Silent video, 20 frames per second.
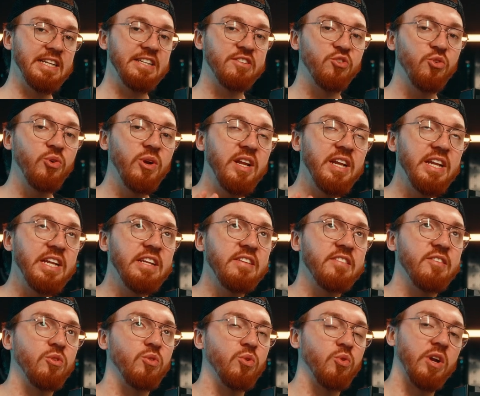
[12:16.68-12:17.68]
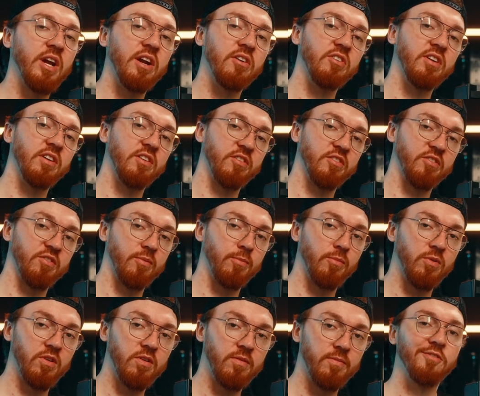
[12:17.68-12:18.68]
It's really easy to carry and
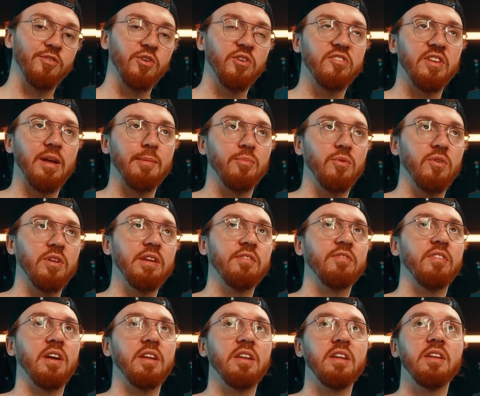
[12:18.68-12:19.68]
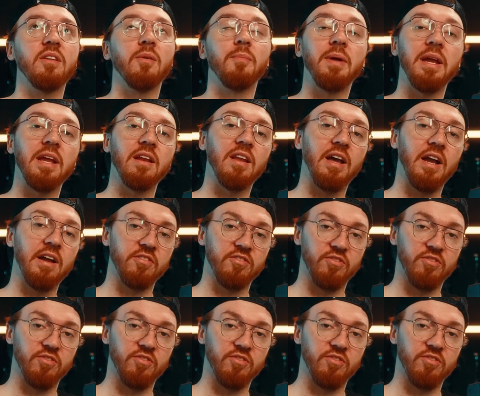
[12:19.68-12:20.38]
assemble. For example, if I need a main light